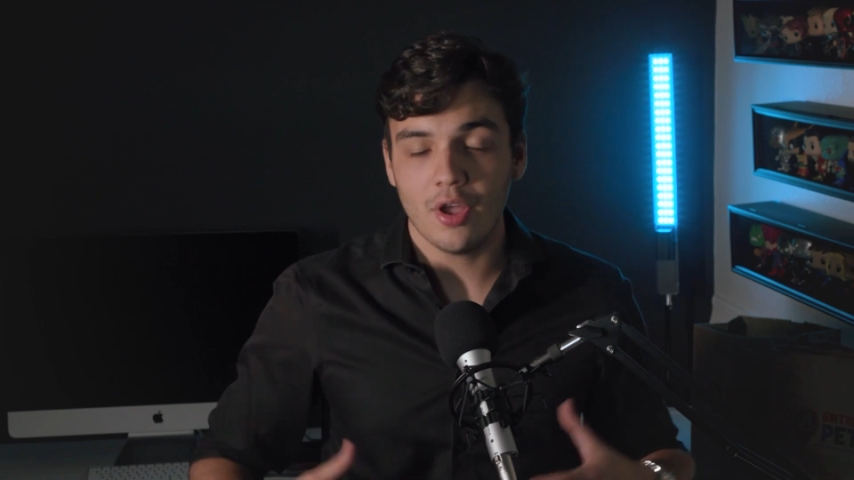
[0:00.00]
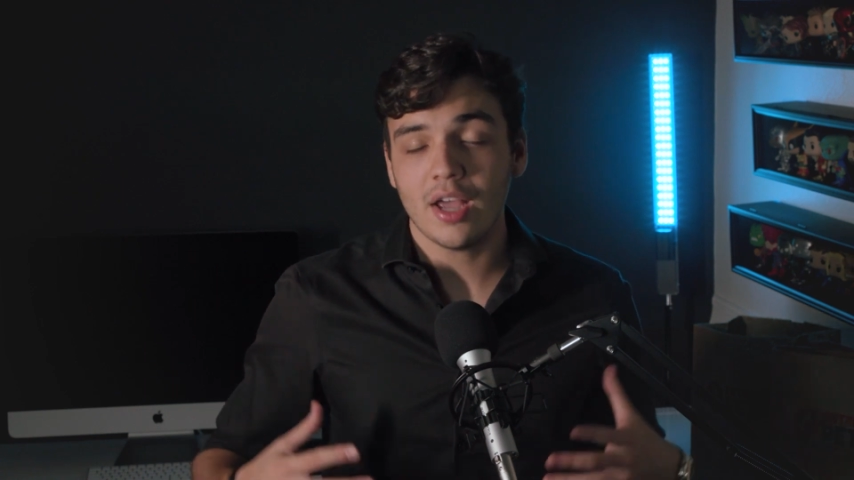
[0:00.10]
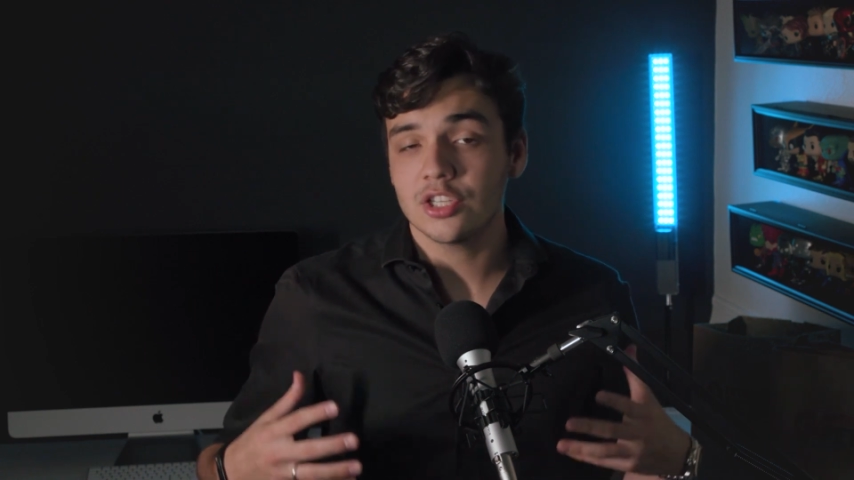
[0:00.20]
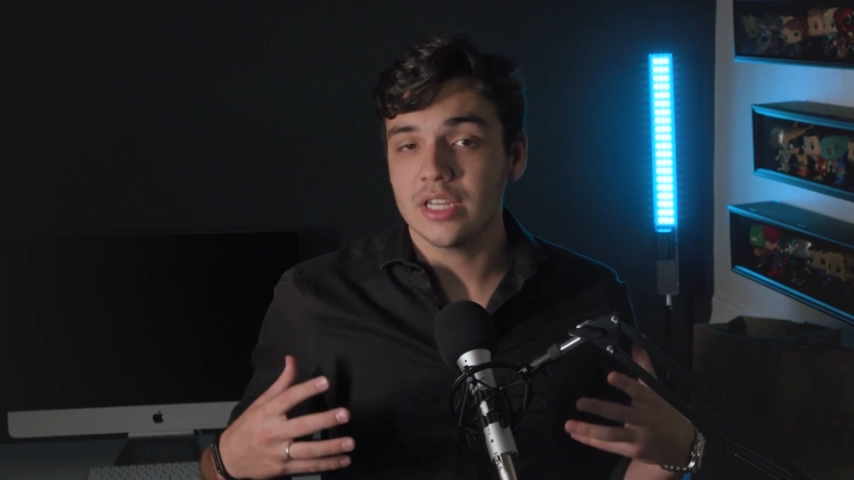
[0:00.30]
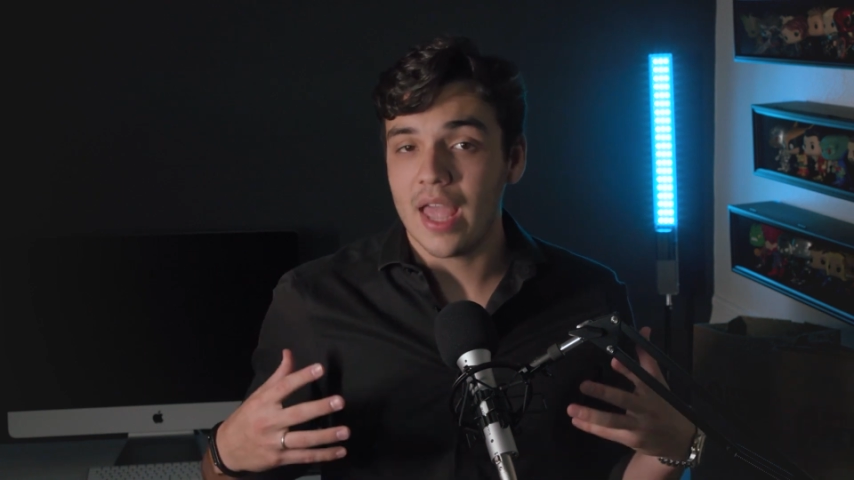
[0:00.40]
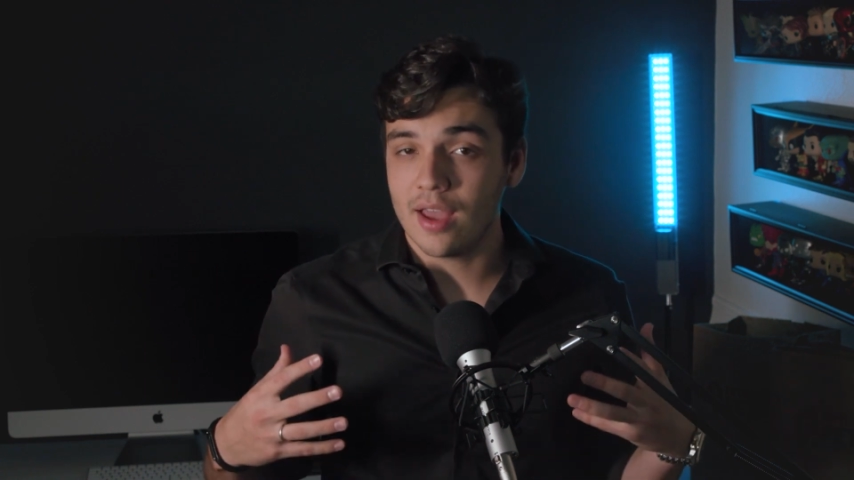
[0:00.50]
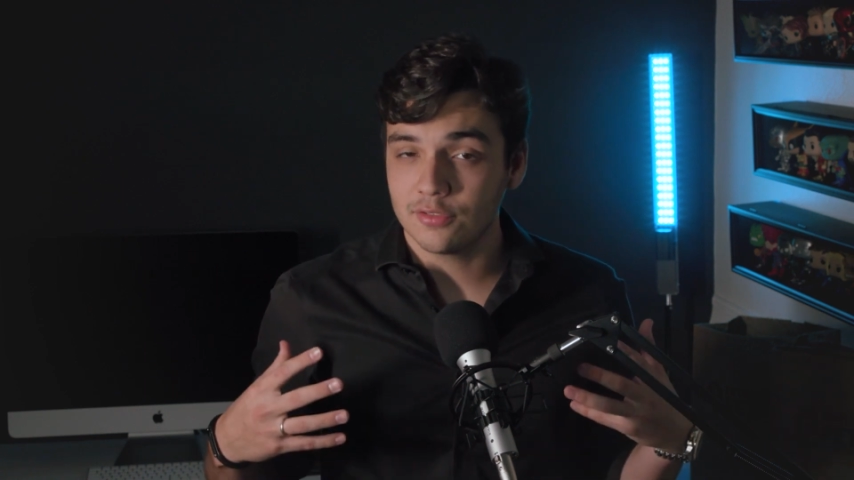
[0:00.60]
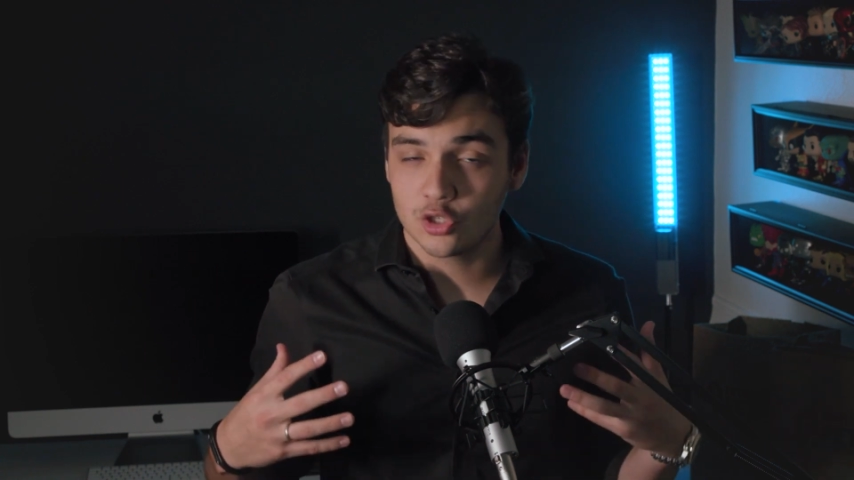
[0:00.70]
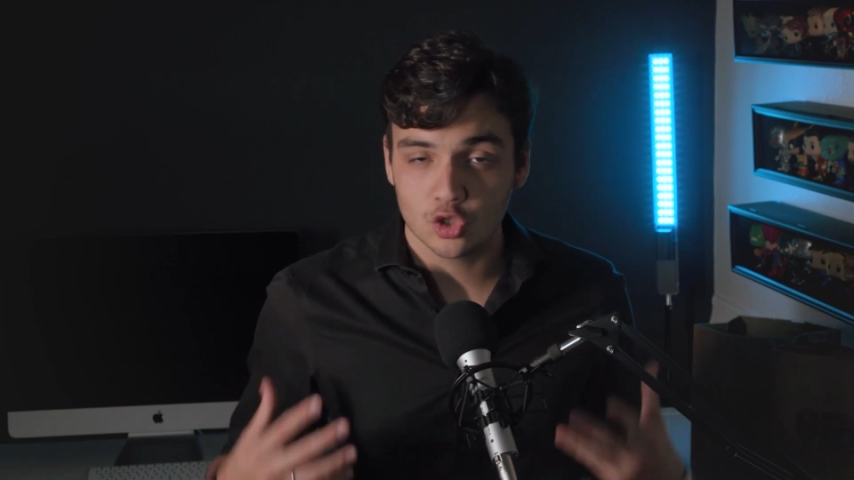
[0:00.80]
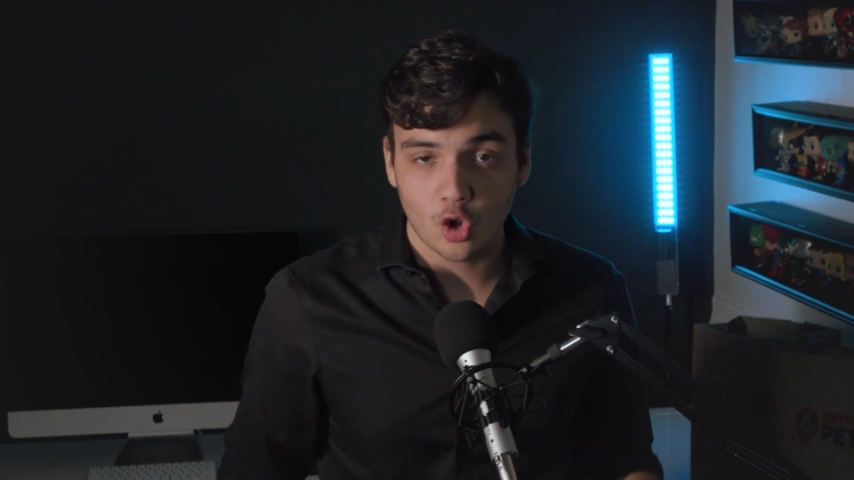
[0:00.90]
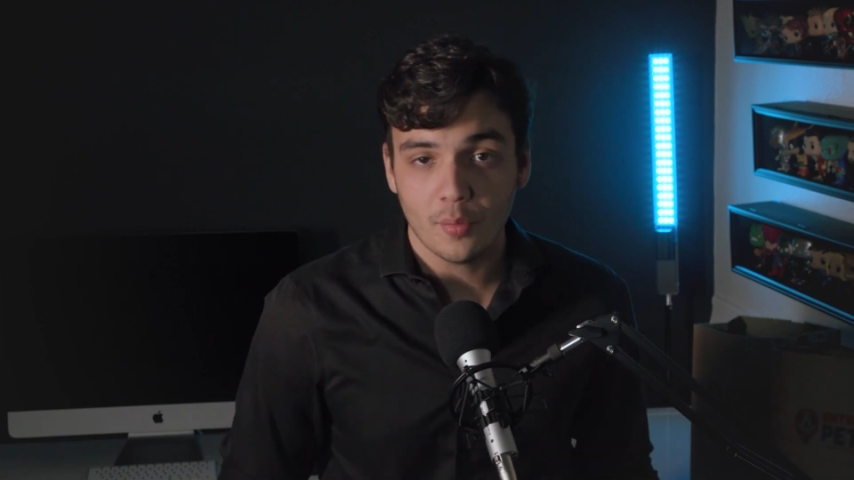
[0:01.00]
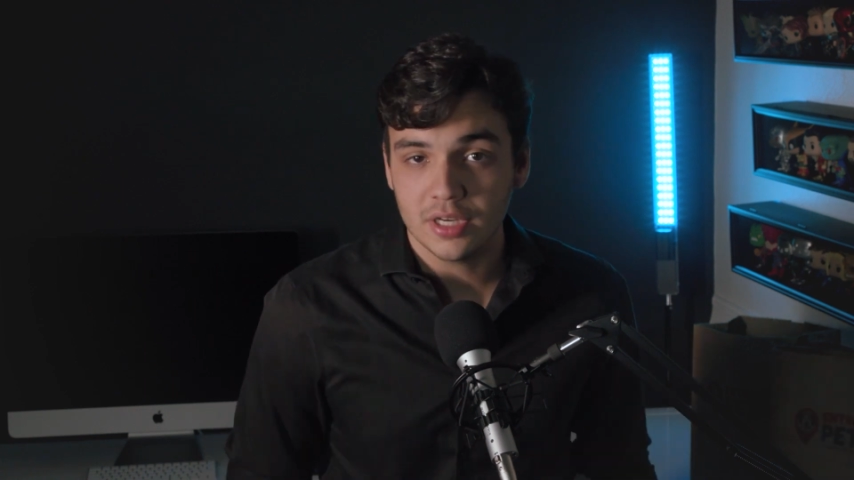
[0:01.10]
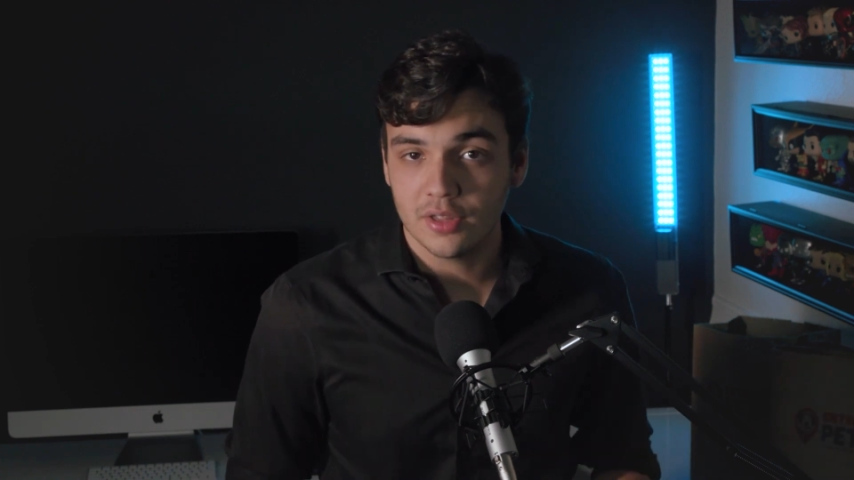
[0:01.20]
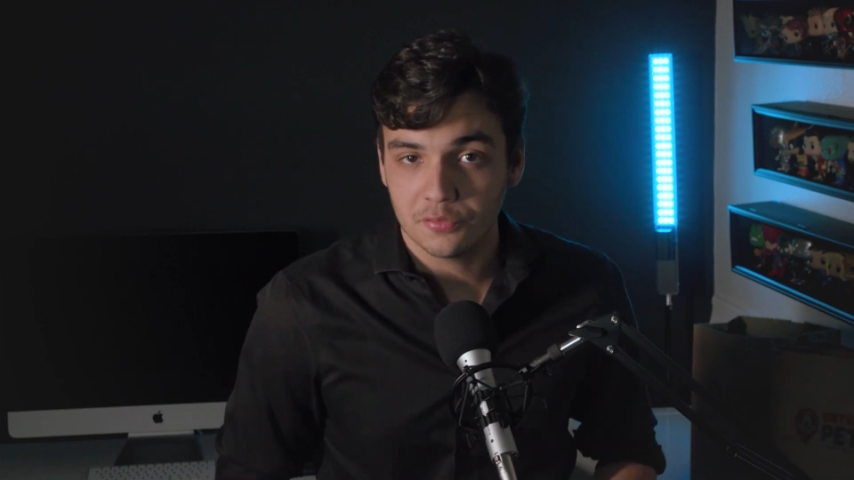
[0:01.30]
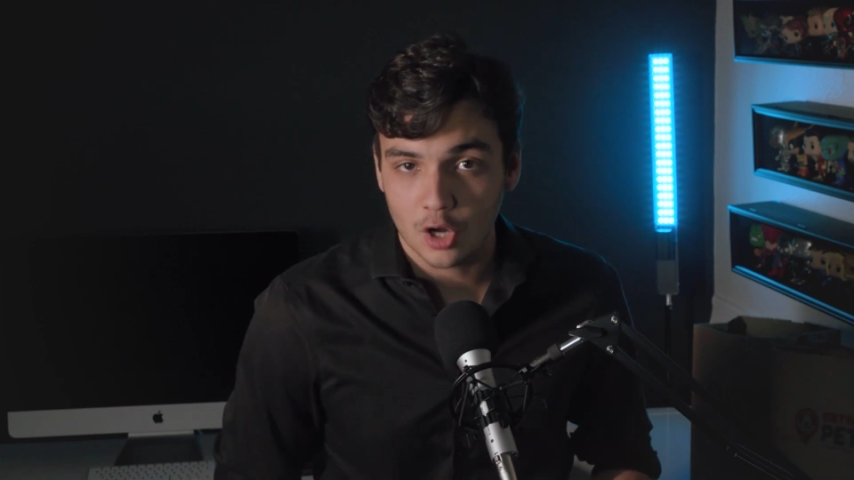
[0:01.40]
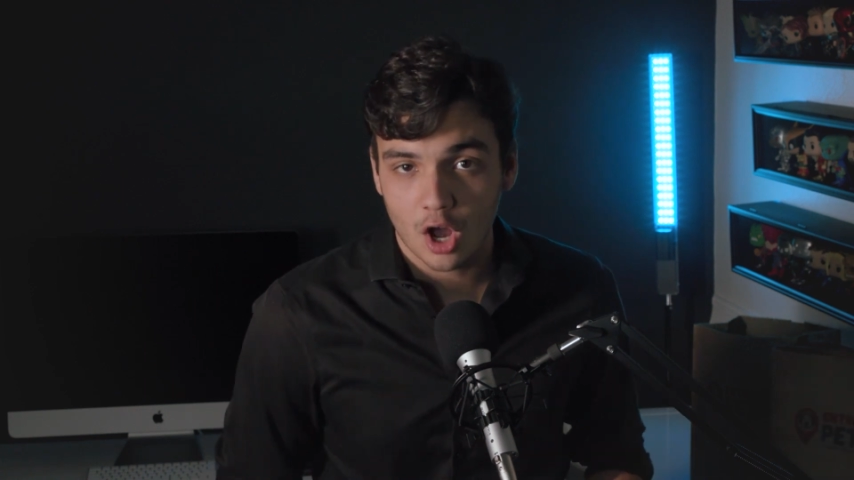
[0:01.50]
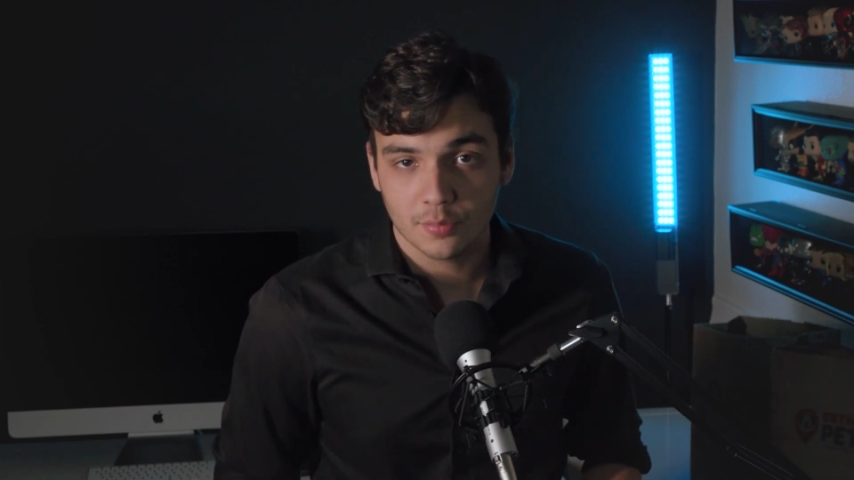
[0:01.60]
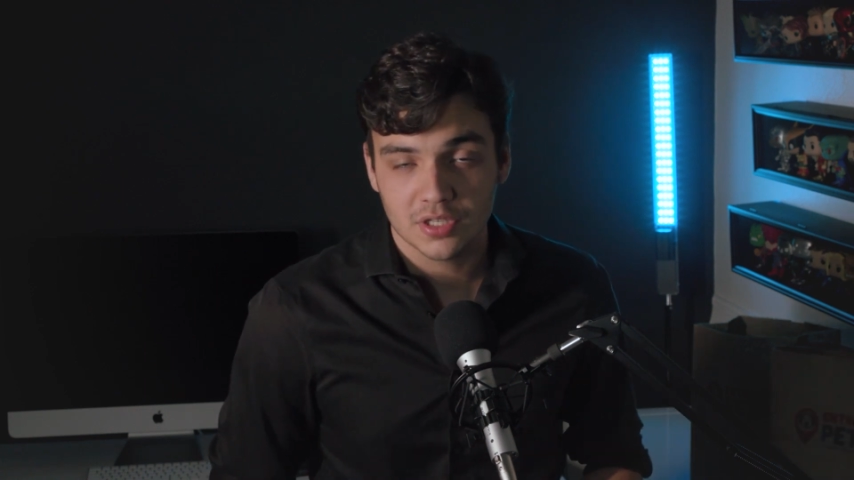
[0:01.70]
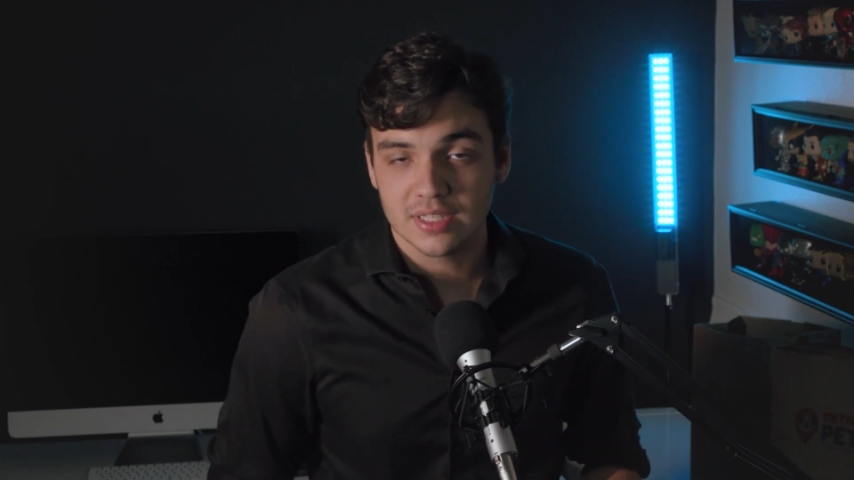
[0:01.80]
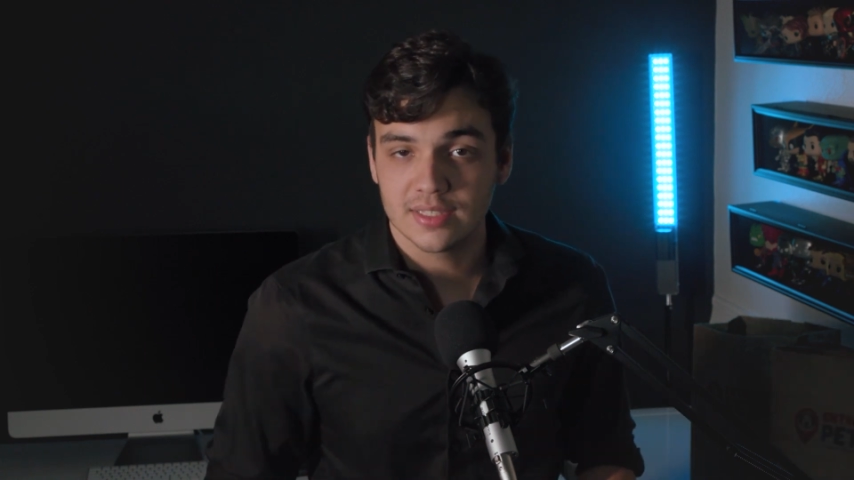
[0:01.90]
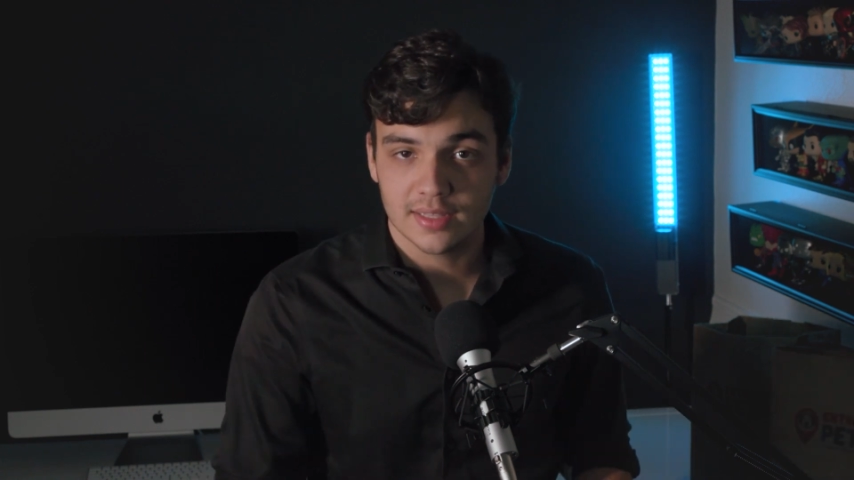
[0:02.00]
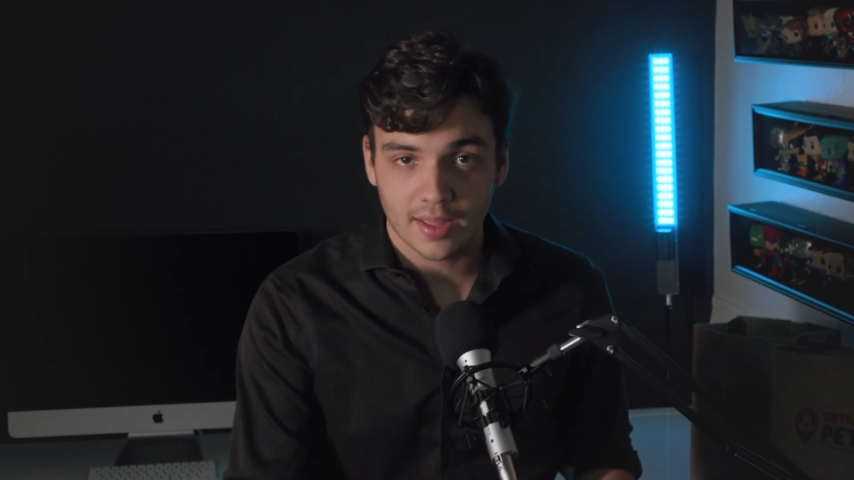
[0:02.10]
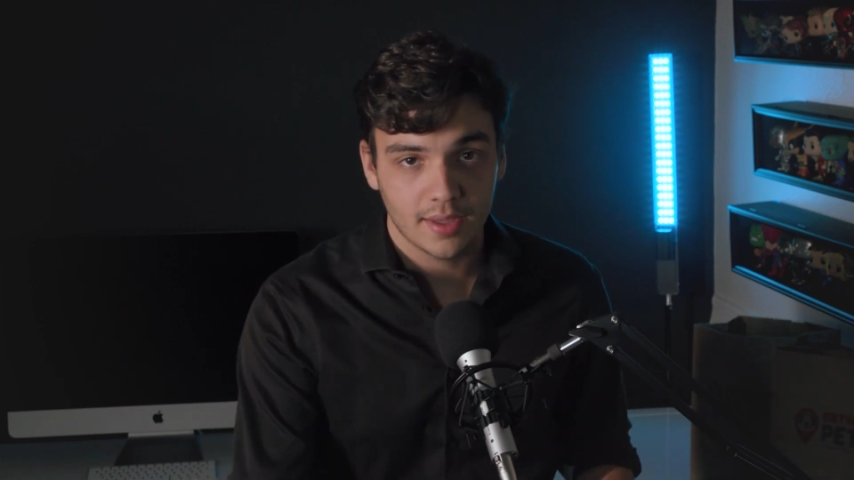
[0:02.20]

You actually have so many different options